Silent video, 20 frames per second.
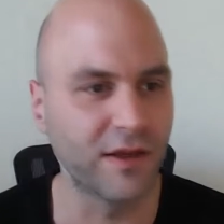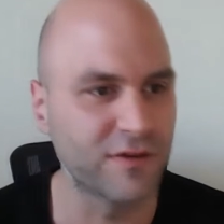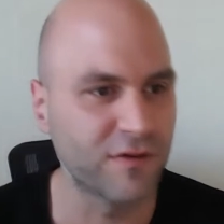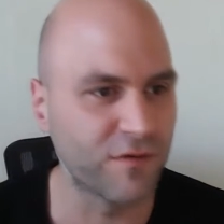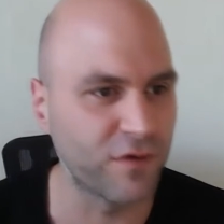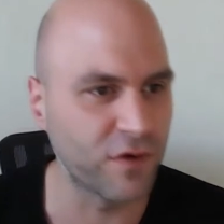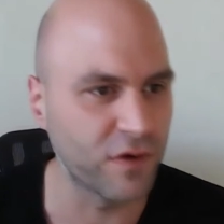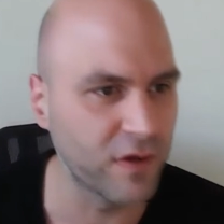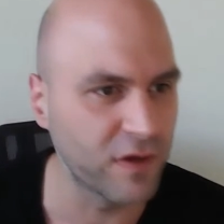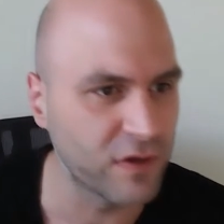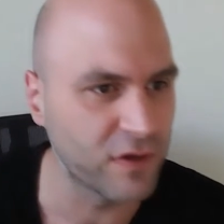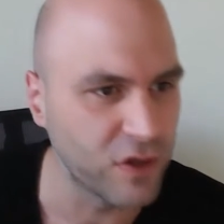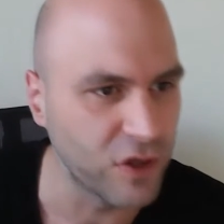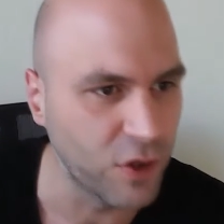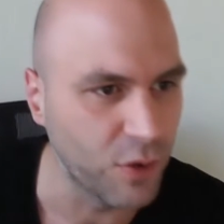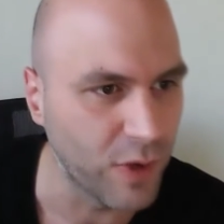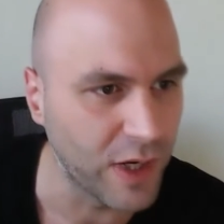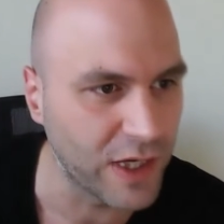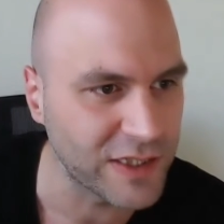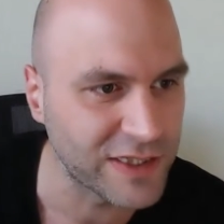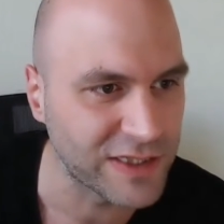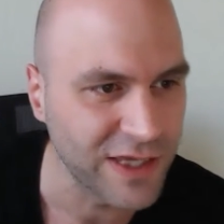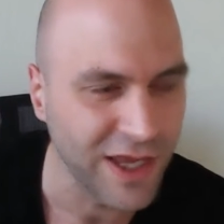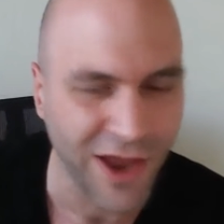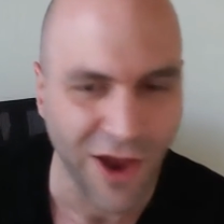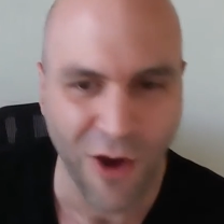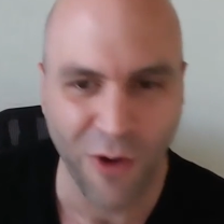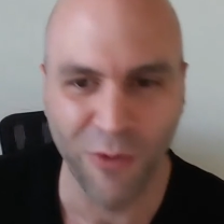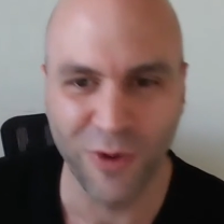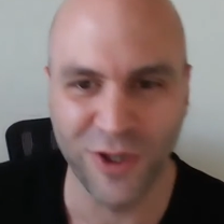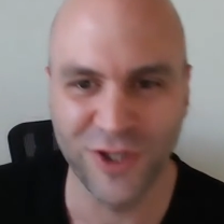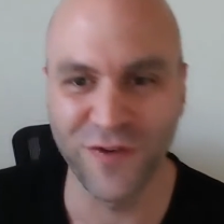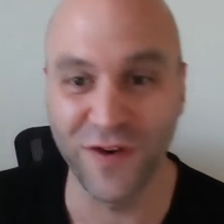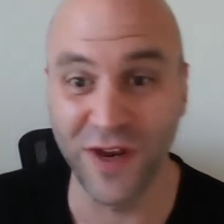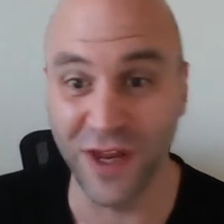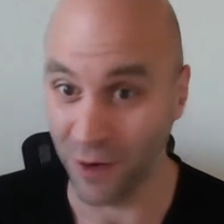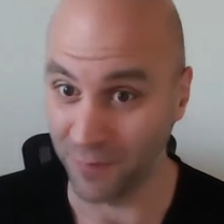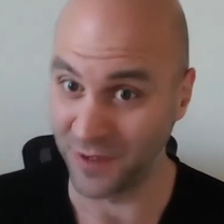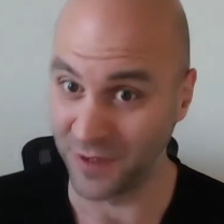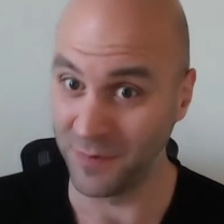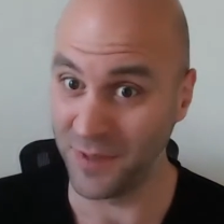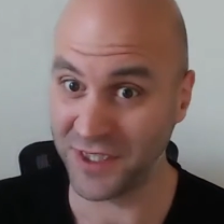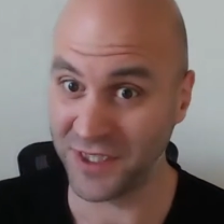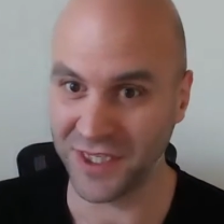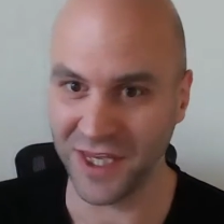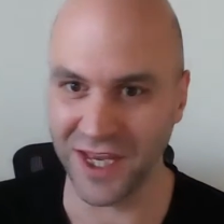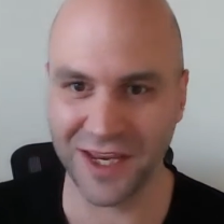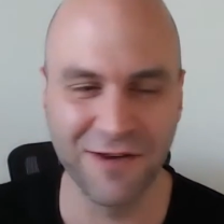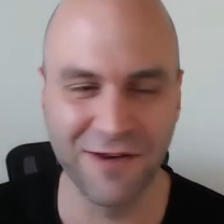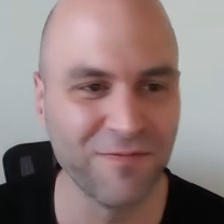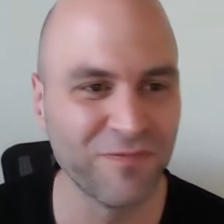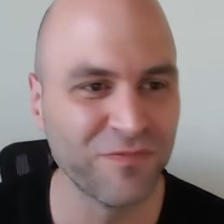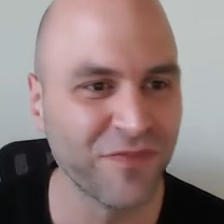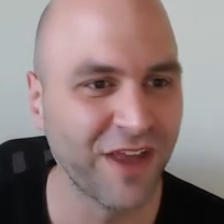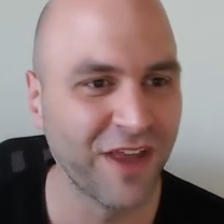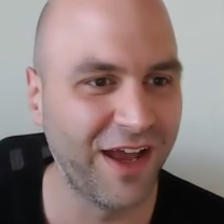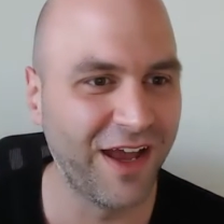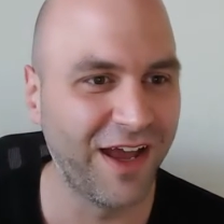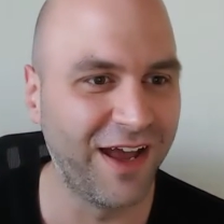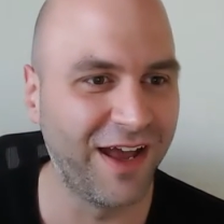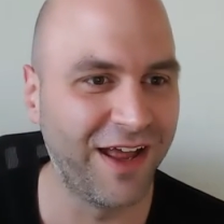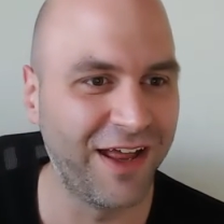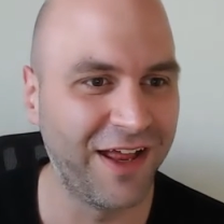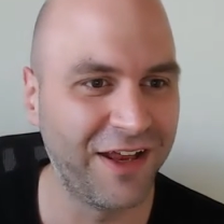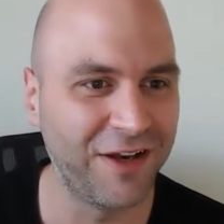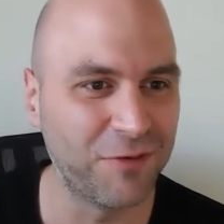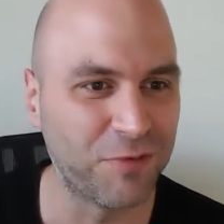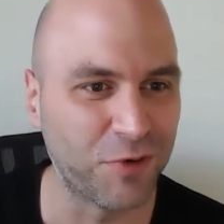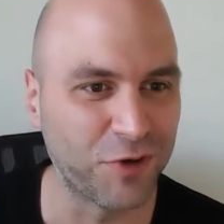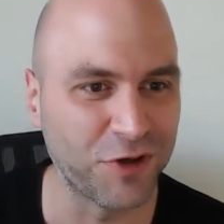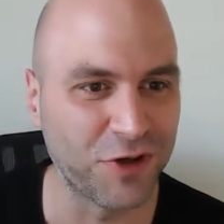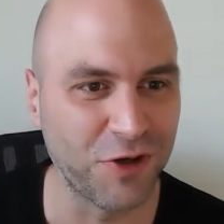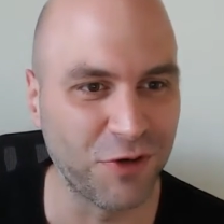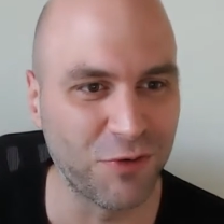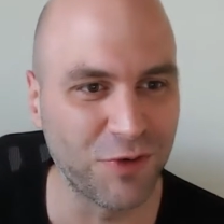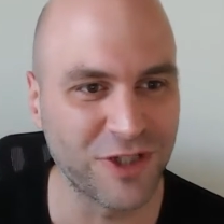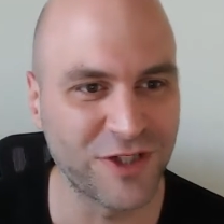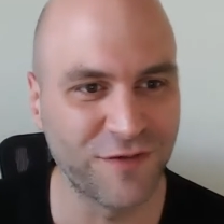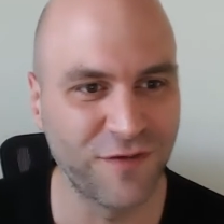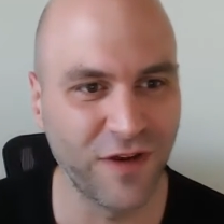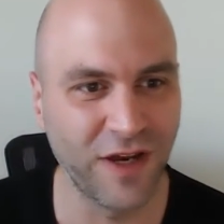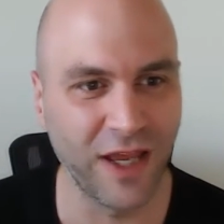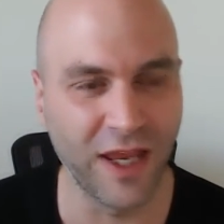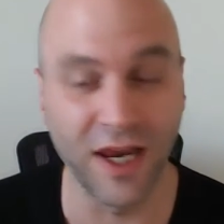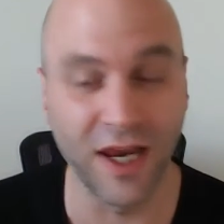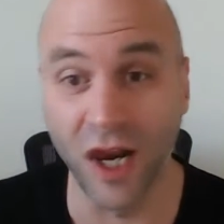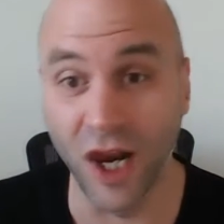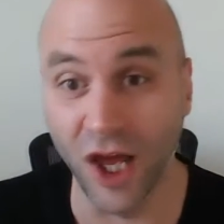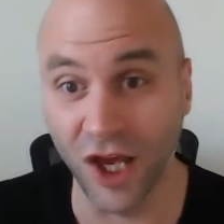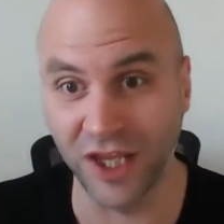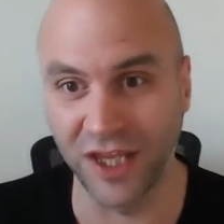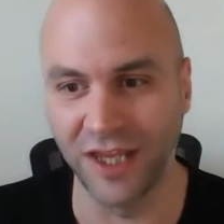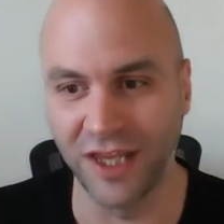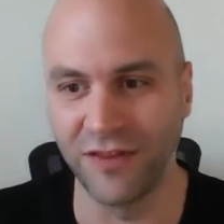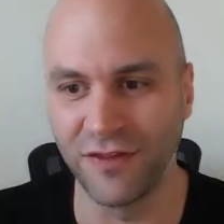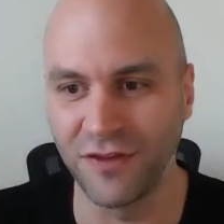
So for instance, the US was feeling optimistic, and Portugal was feeling lucky.